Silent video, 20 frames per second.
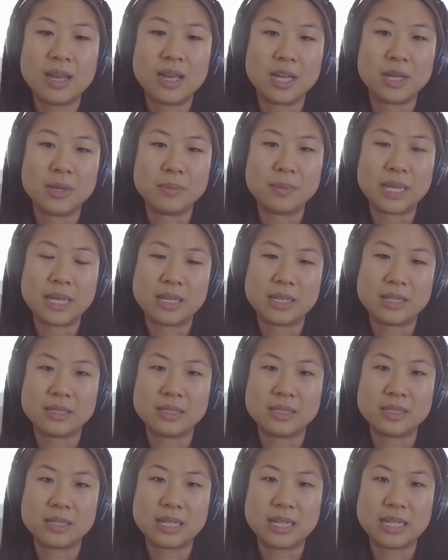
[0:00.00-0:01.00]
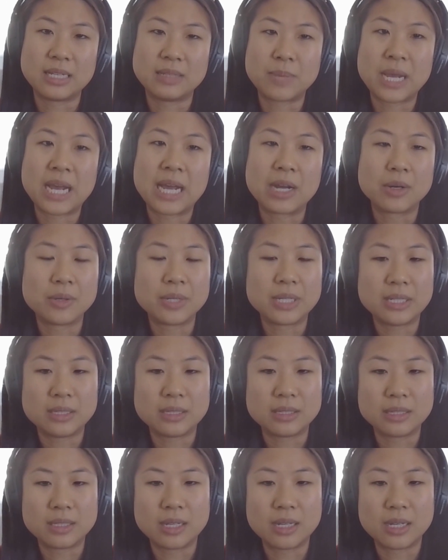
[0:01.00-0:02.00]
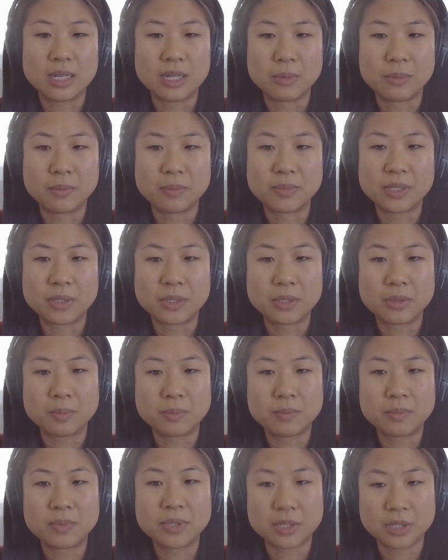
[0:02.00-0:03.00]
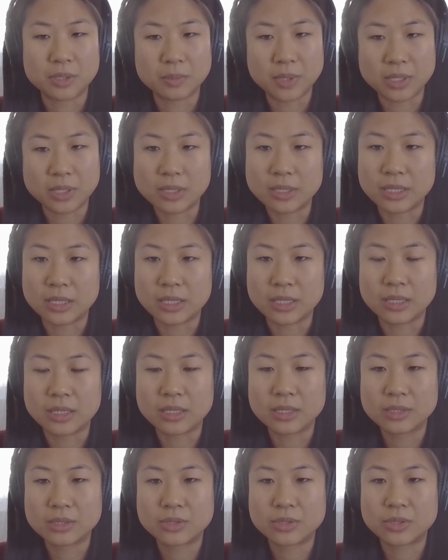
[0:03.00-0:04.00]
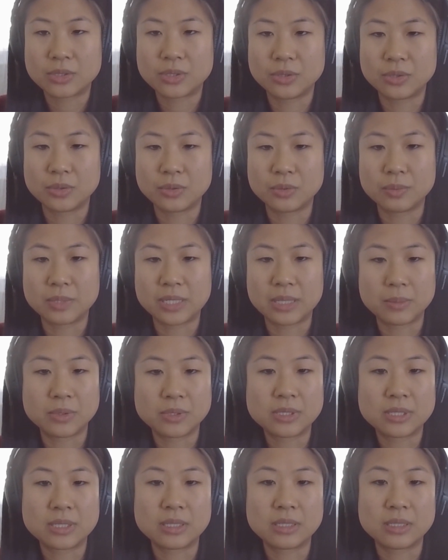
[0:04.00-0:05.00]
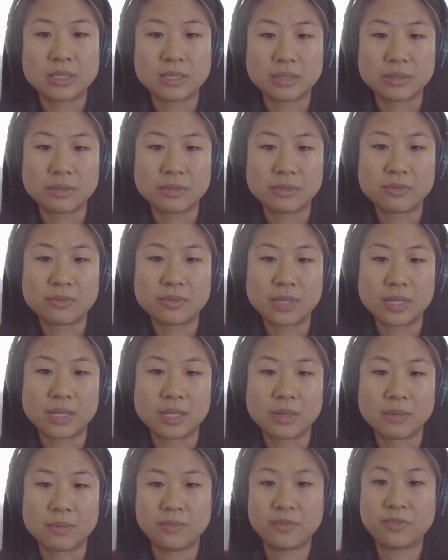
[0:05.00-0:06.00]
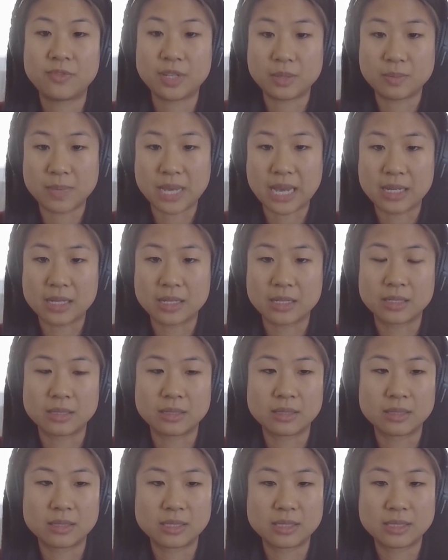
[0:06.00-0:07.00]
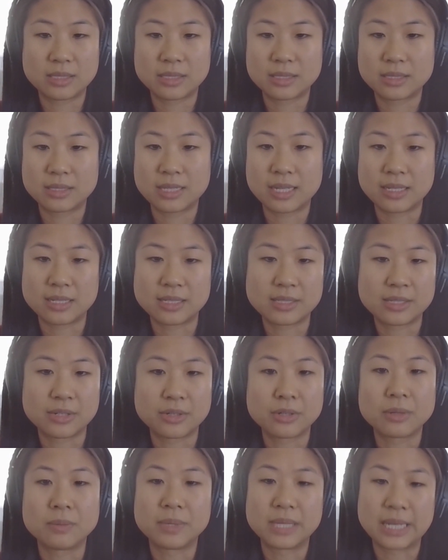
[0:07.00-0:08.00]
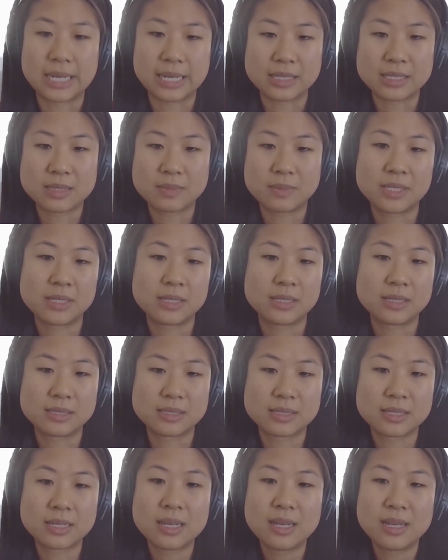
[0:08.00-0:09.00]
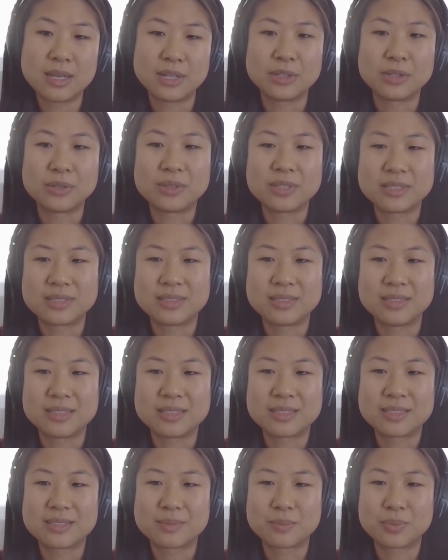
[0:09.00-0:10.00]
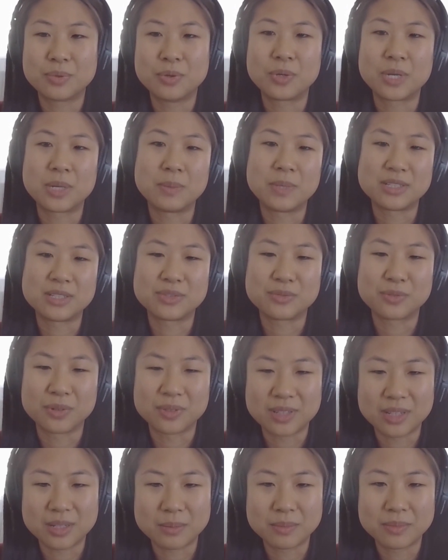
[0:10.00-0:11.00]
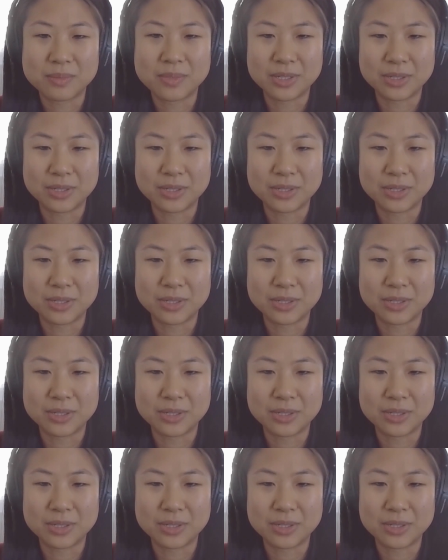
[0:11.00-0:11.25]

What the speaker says: and empowering the community to be able to give feedback and tell us their complaints, because this program is for them.